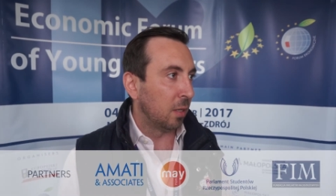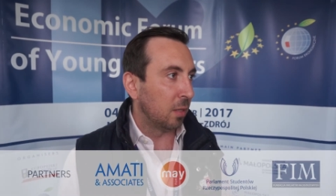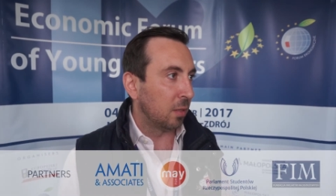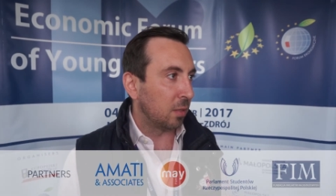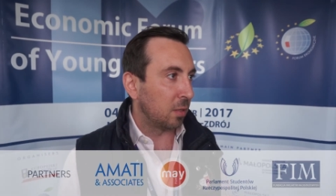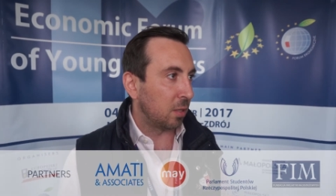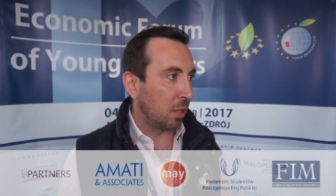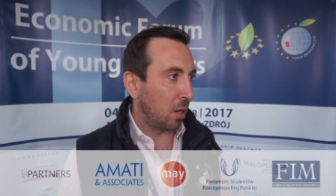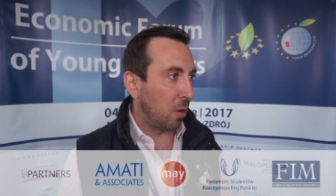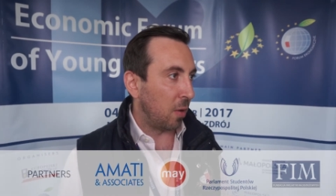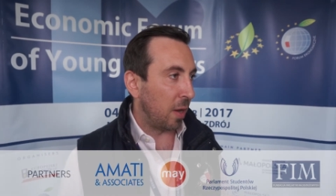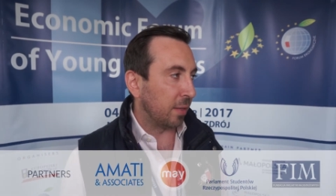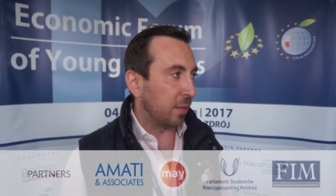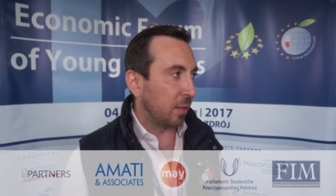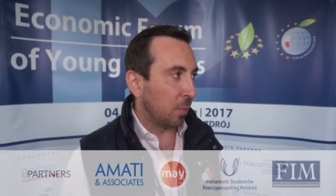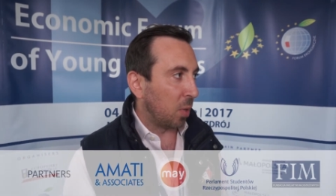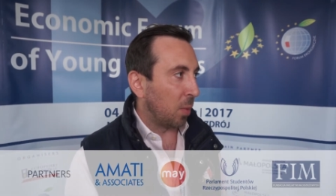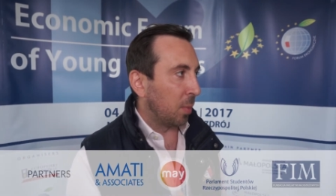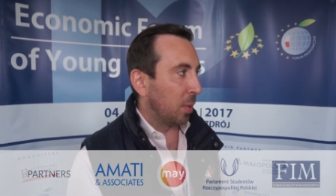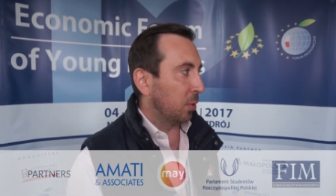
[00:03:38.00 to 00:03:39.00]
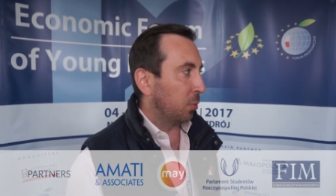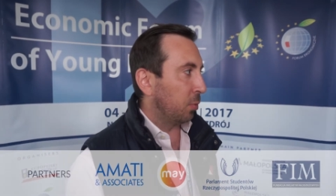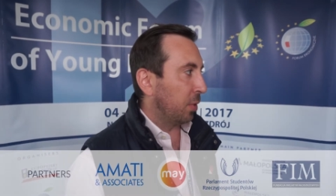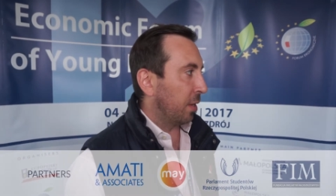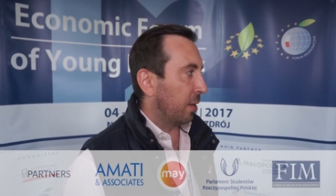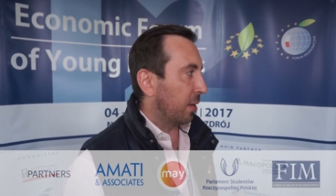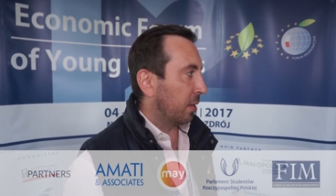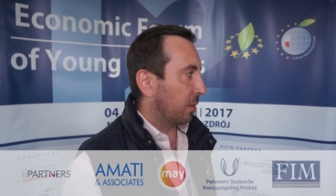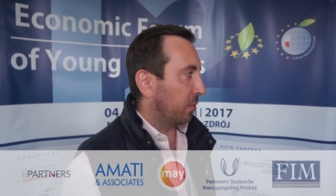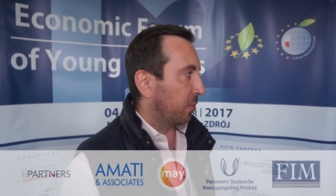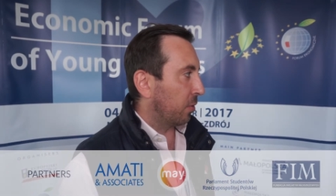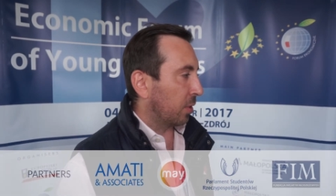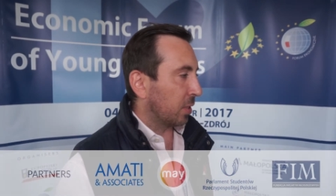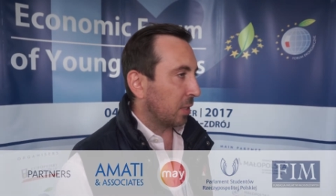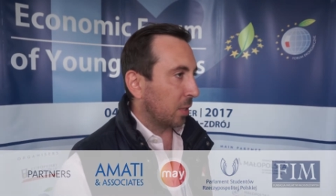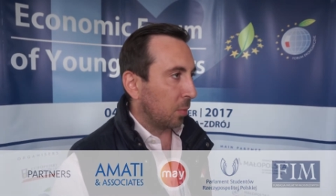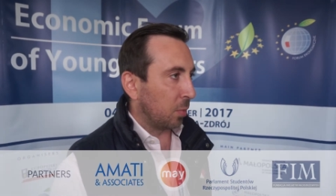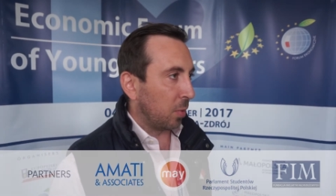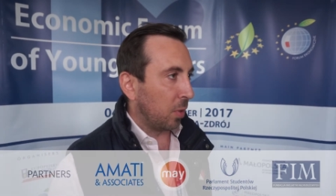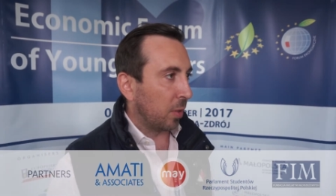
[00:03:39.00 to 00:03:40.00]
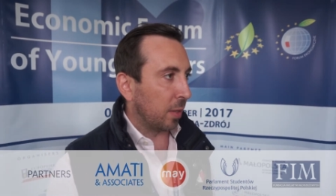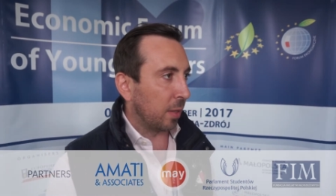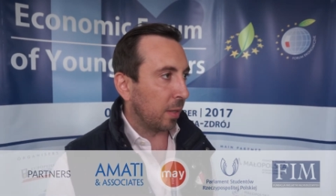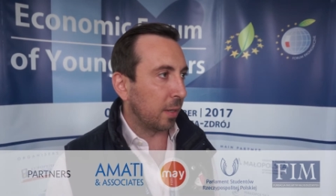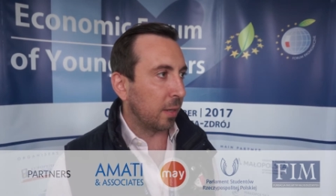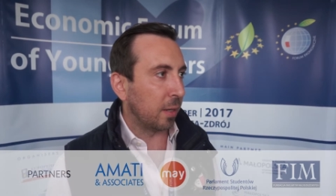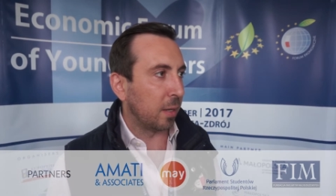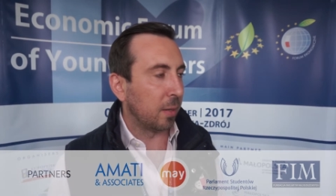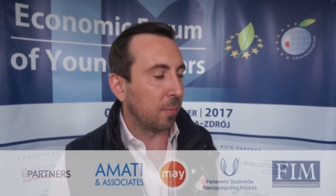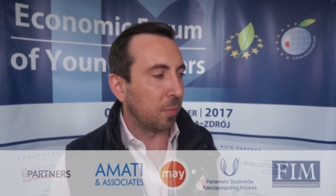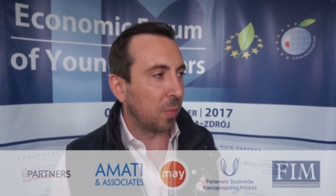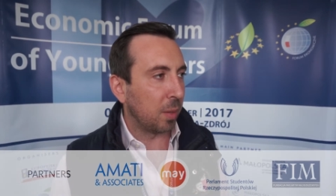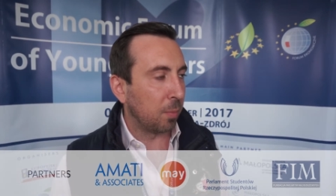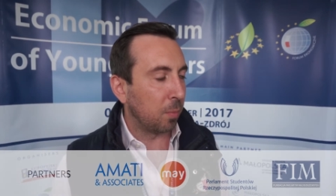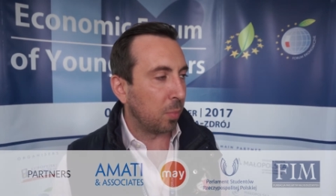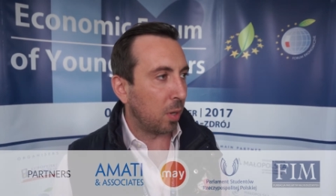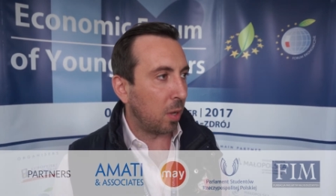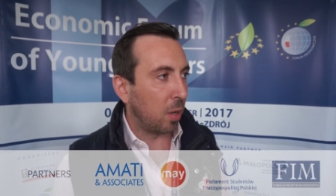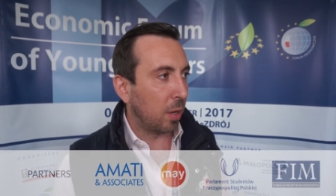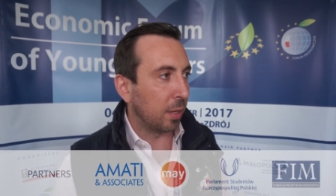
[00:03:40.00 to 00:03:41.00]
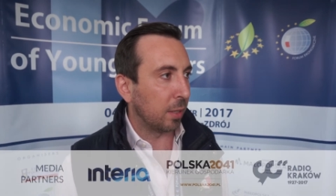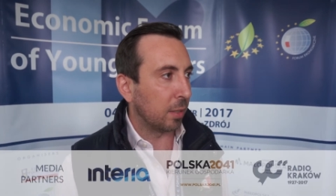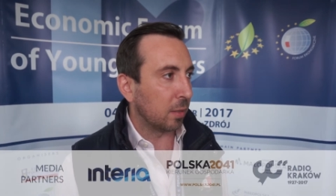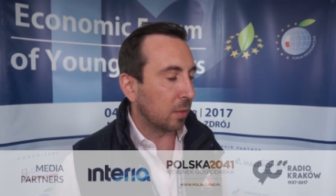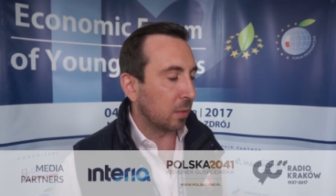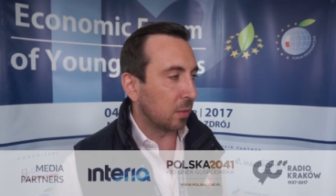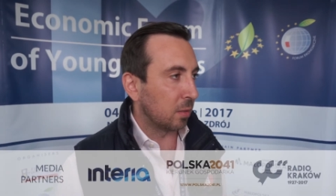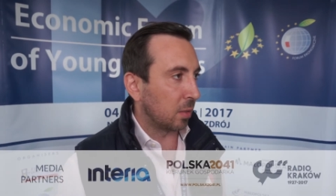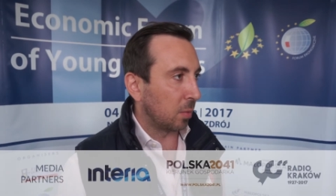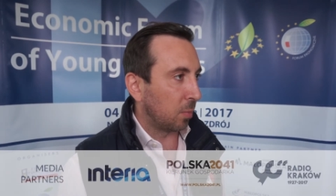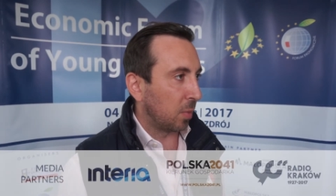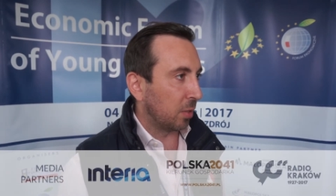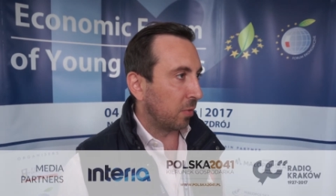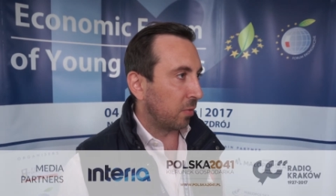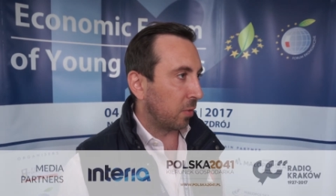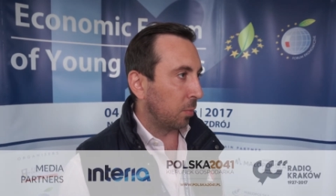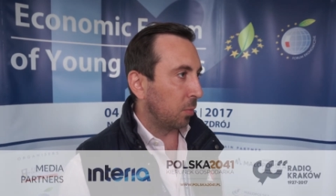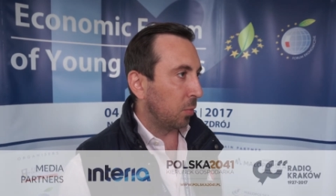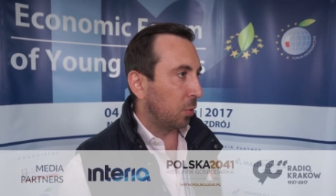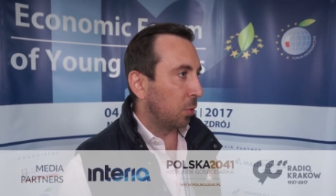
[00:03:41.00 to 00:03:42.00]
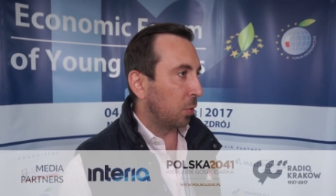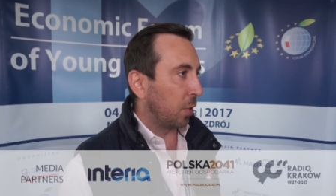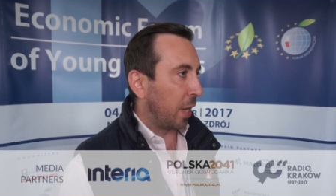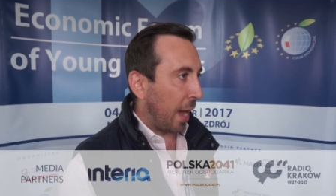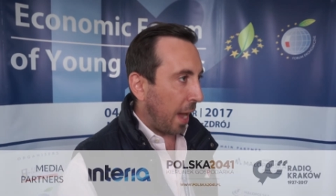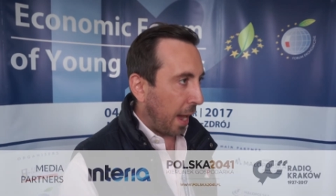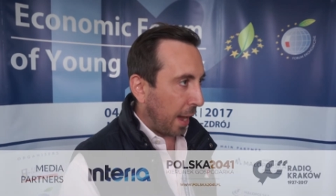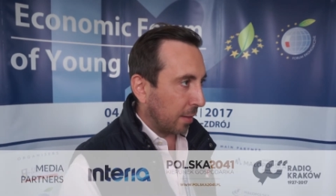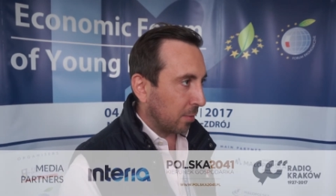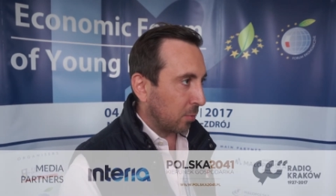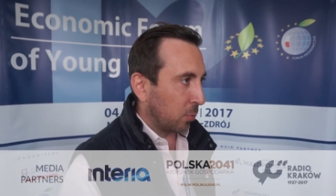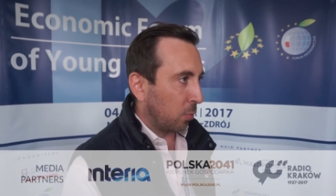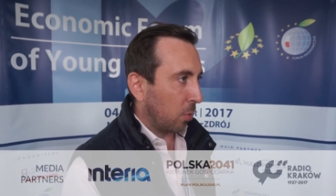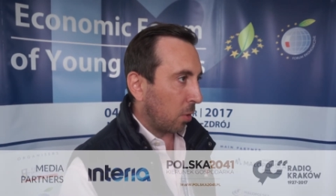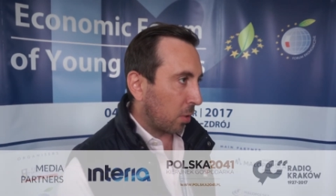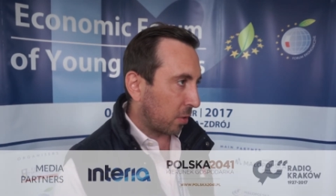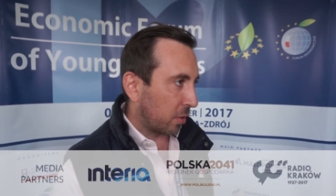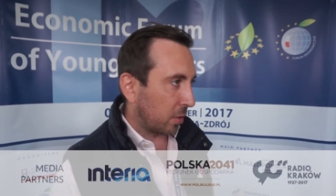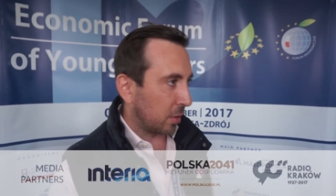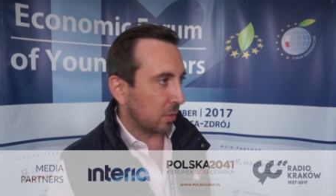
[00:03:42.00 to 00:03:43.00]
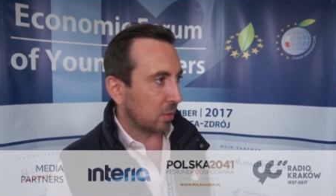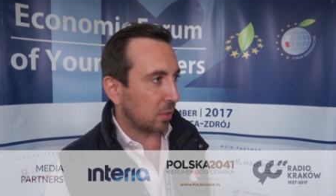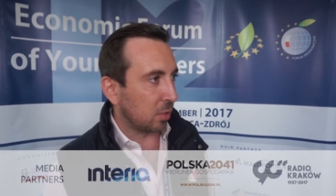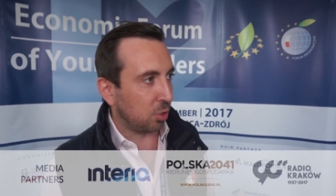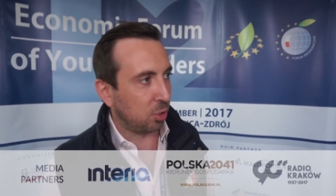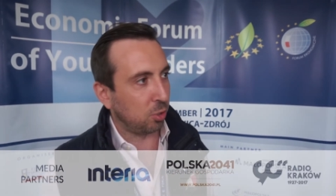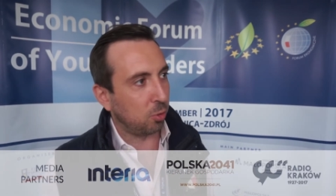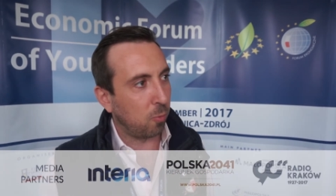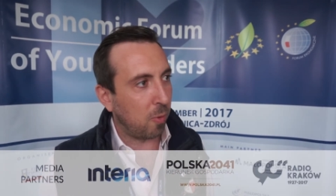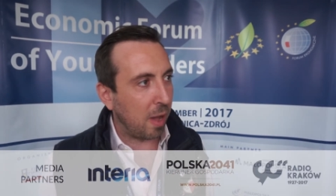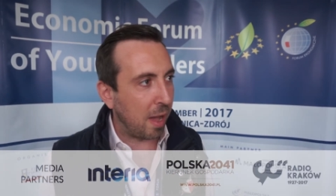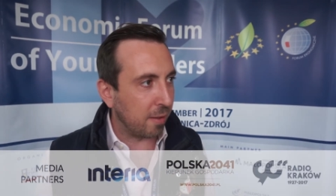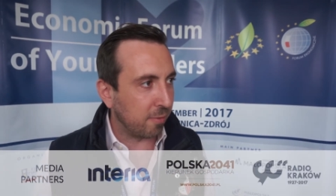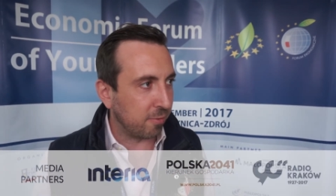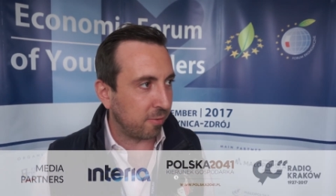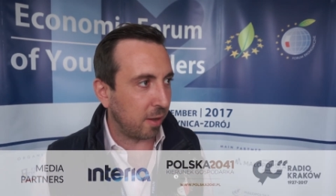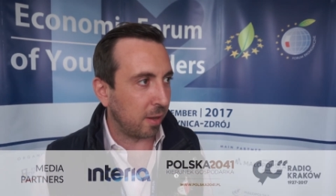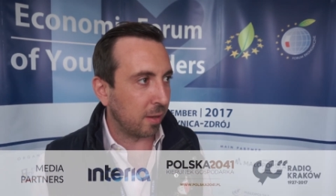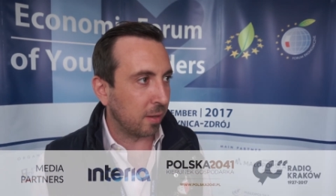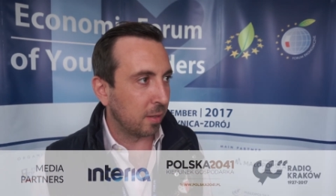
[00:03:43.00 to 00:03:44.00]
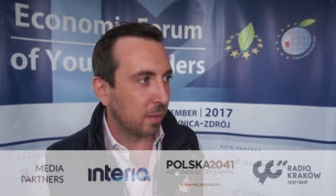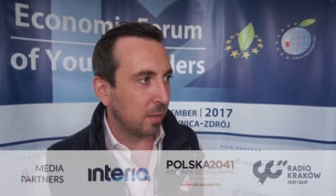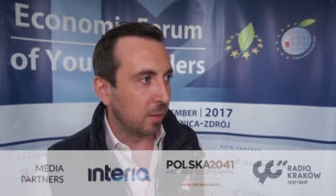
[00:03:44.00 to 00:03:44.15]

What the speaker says: So at the moment we are, for example, employing somebody from UK to work in social Wi-Fi